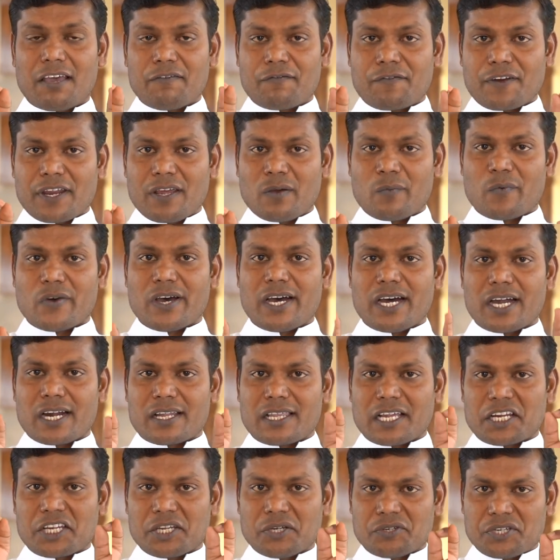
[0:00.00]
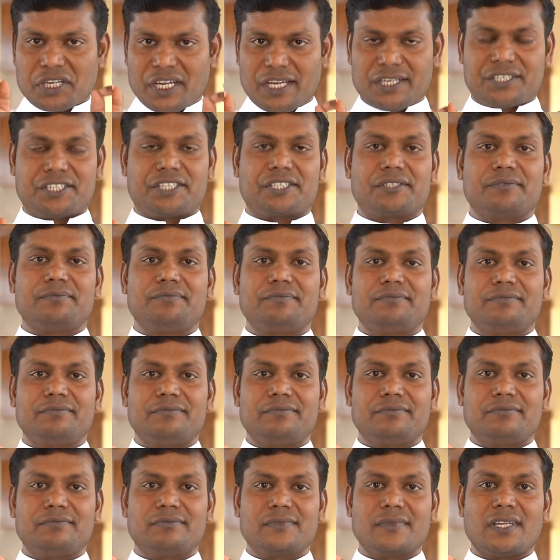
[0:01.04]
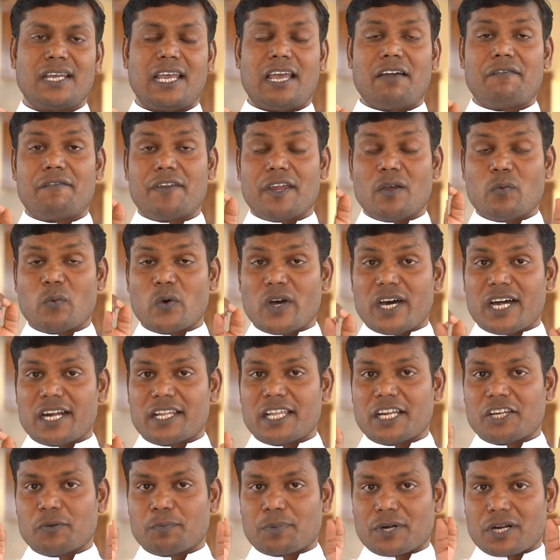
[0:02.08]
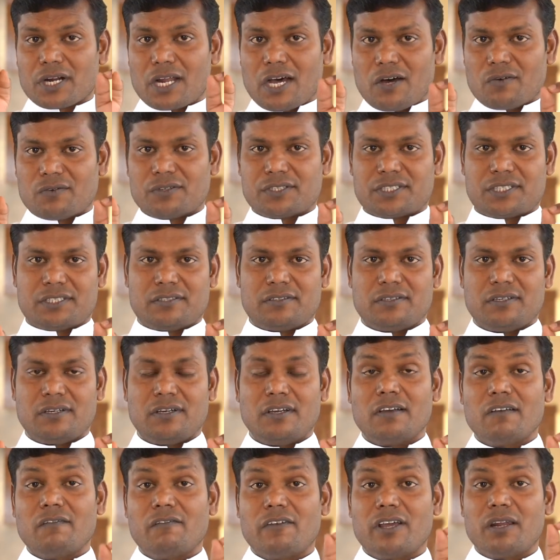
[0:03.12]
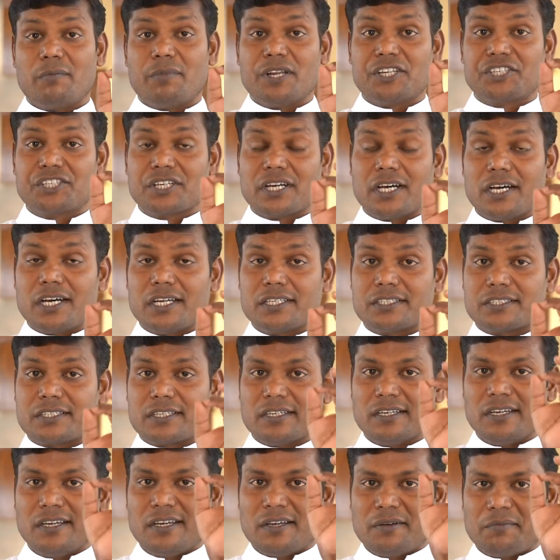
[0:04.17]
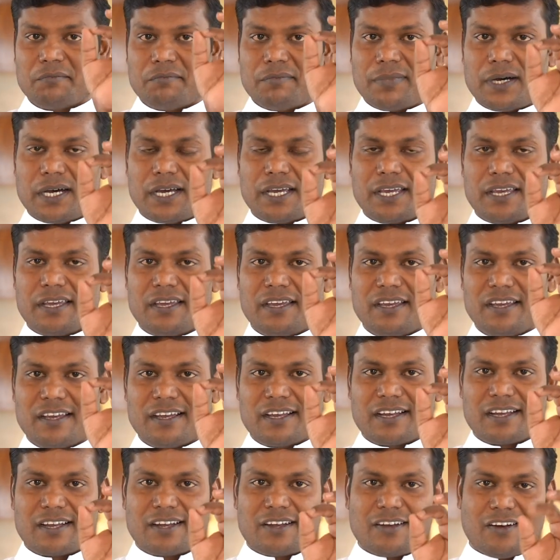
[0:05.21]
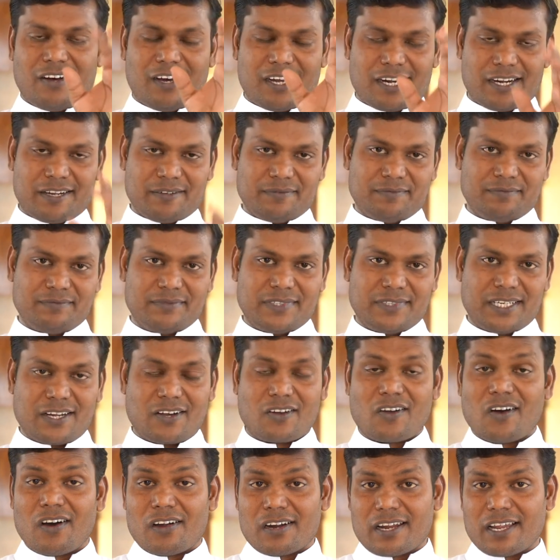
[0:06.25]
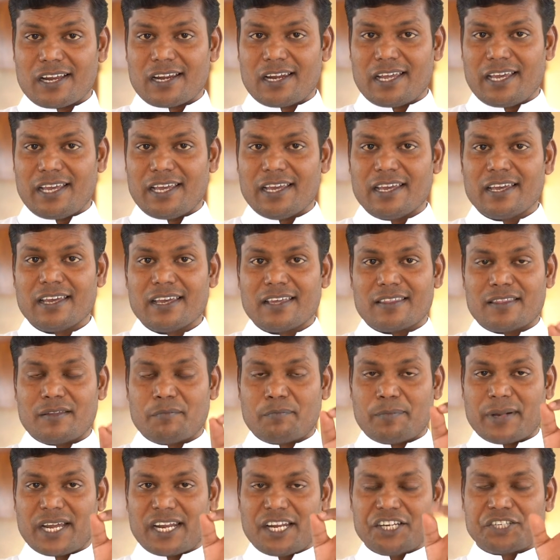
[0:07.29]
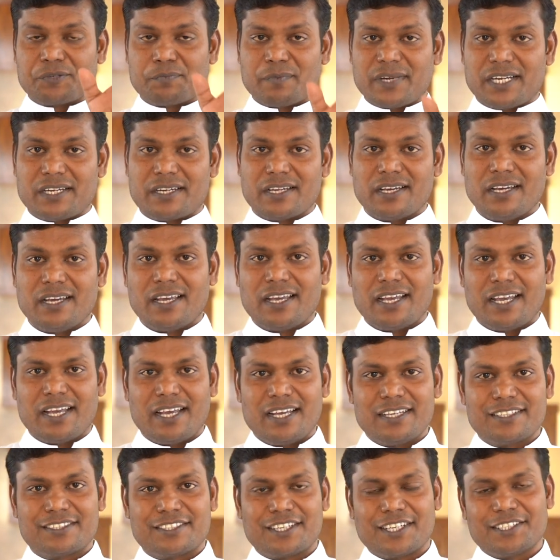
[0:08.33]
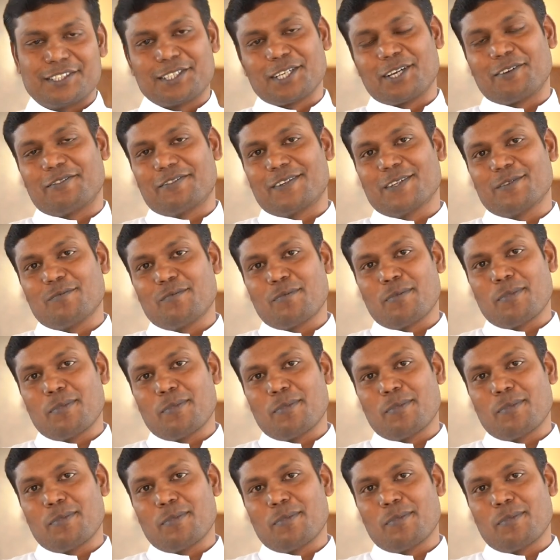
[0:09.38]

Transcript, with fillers: every word that you teach, every word that you pronounce will be judged by God. And accordingly, the punishment is reserved.